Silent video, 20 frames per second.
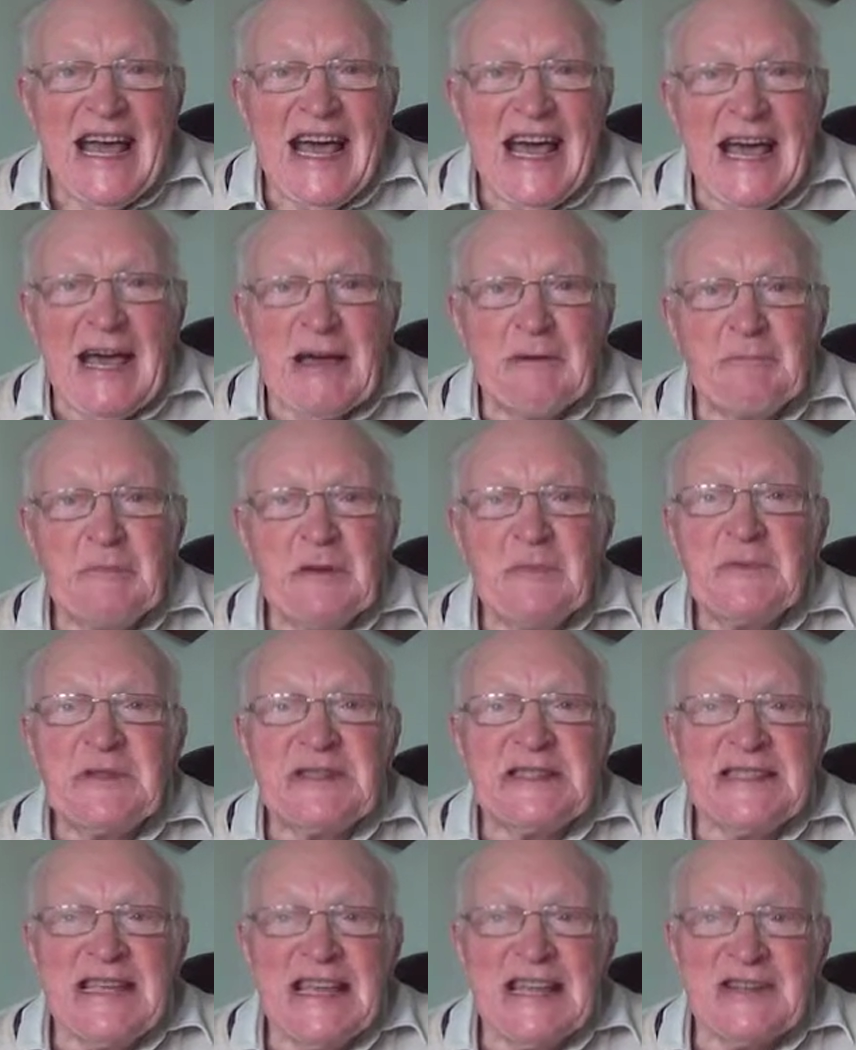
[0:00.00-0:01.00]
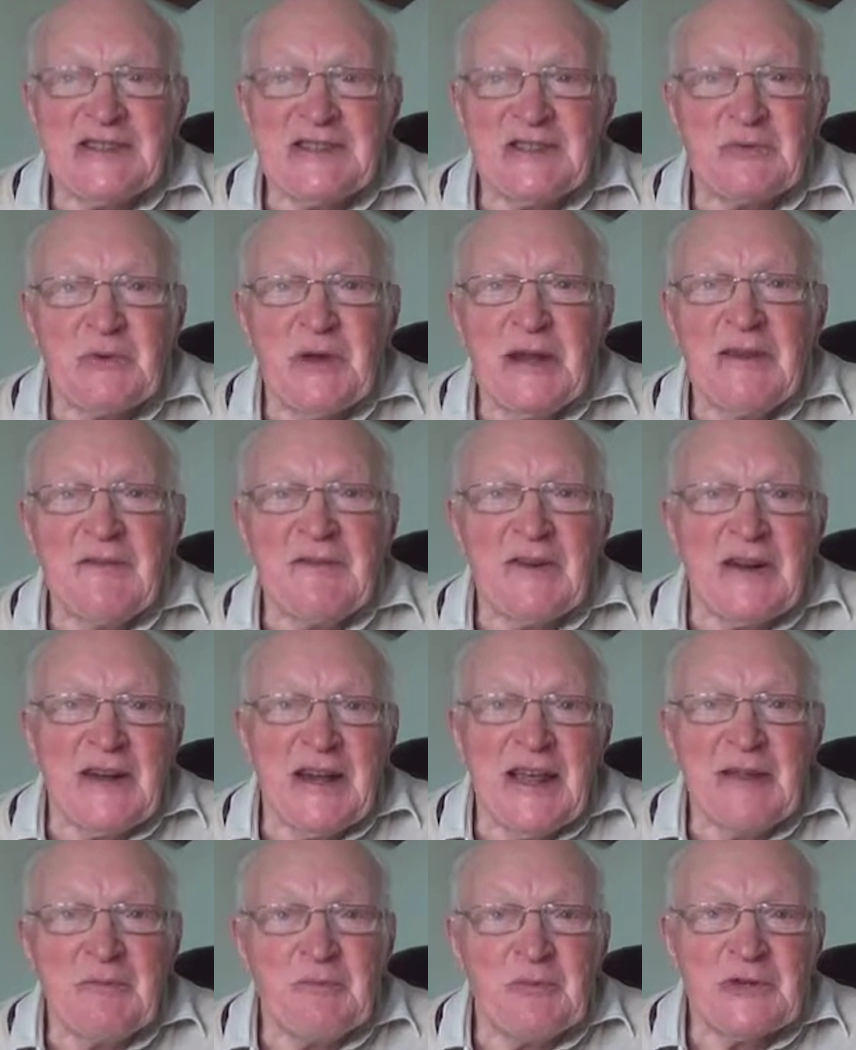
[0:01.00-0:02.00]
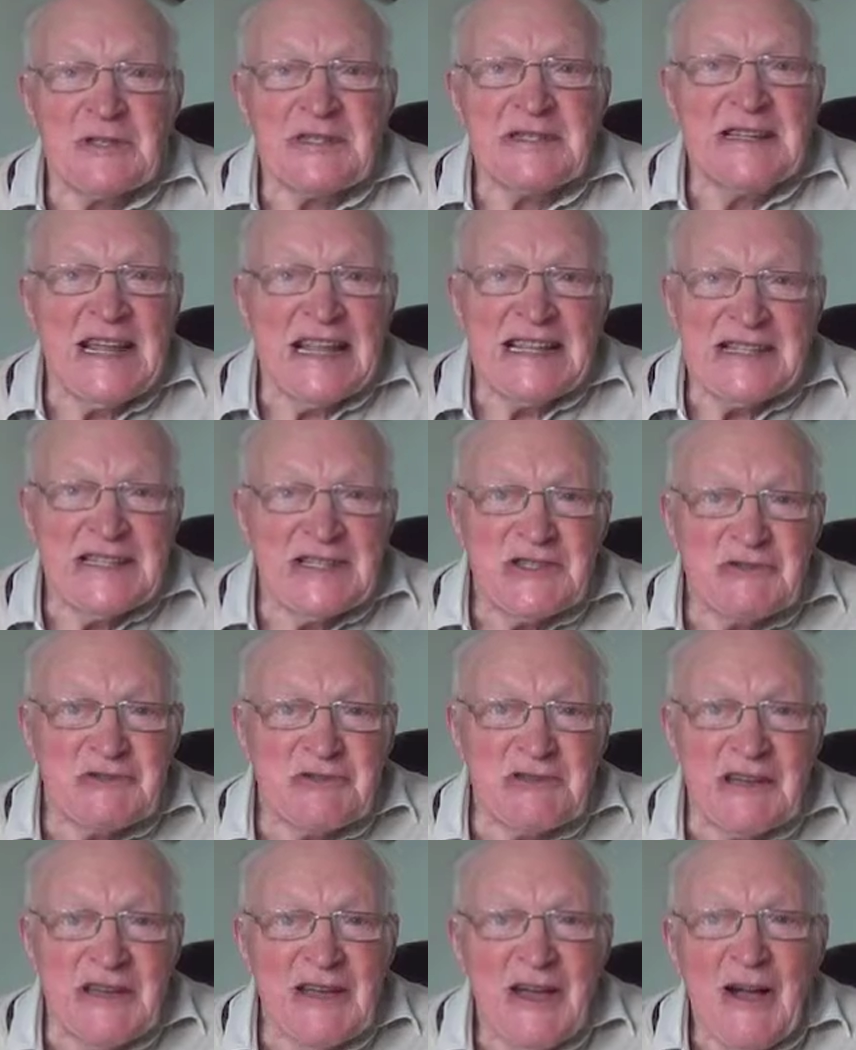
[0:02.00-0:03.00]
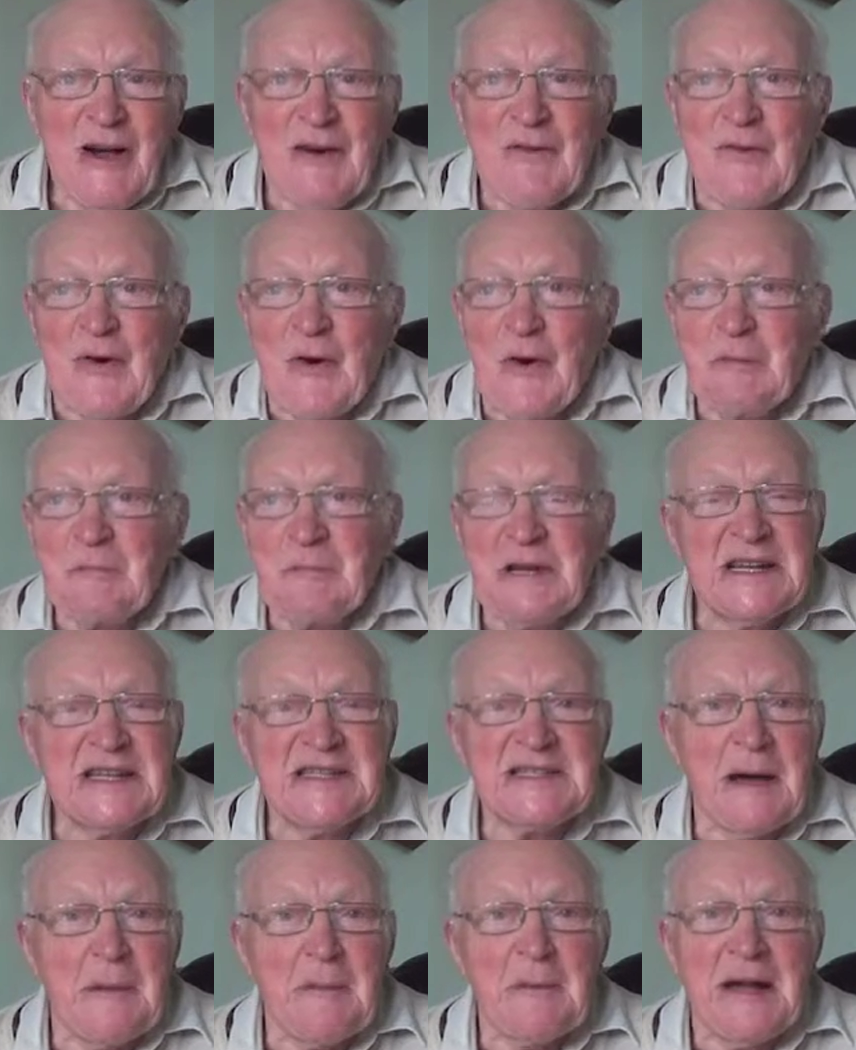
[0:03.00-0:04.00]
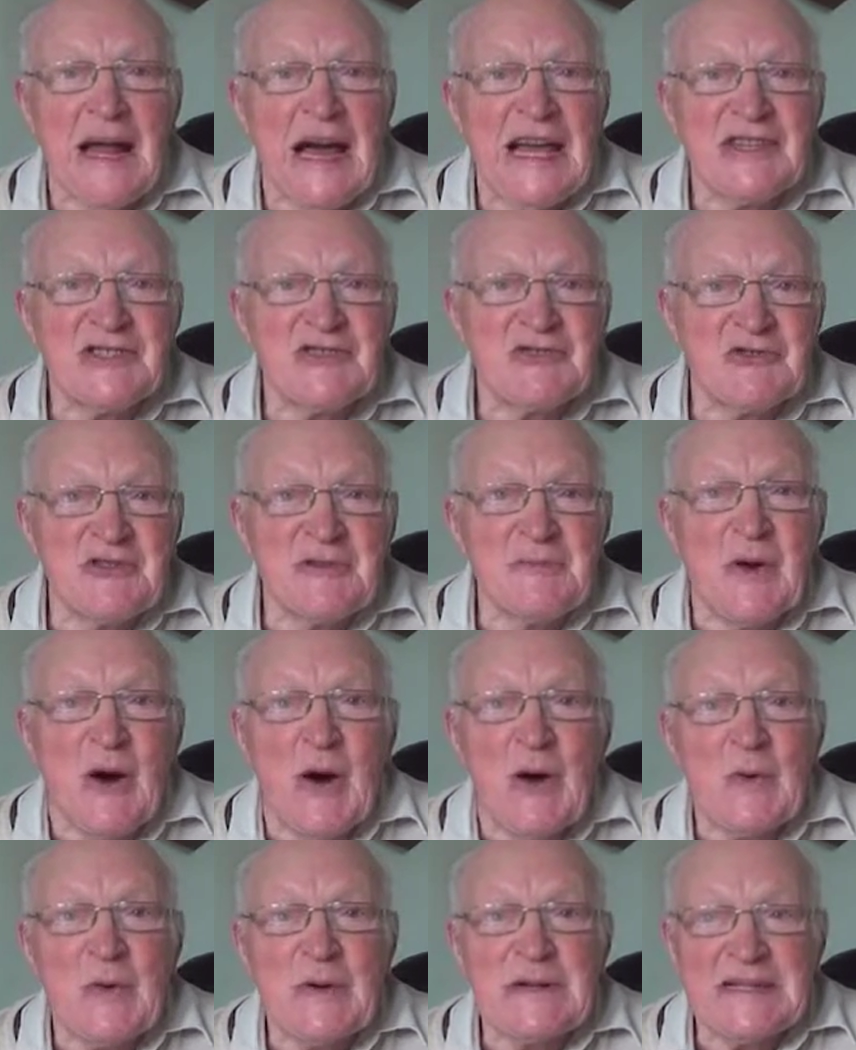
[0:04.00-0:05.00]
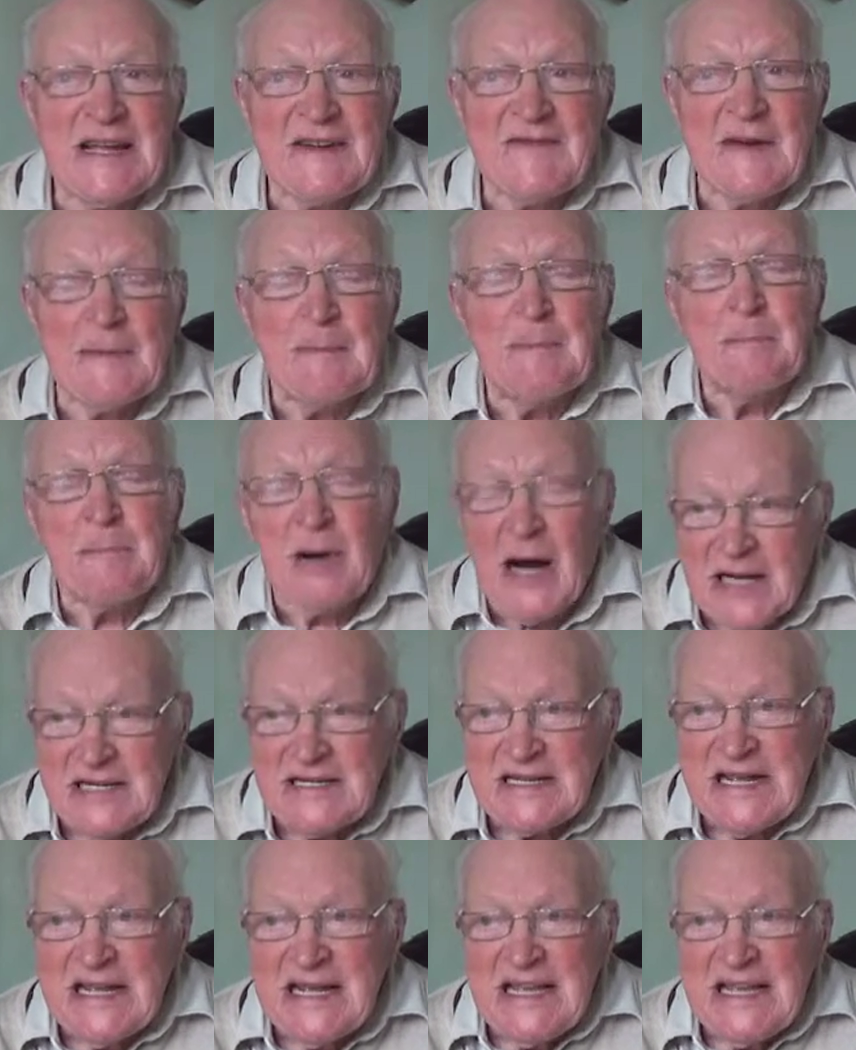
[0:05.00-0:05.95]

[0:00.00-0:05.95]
uh, BBC English, whenever it was necessary for Midsummer Night's Dream or whatever. But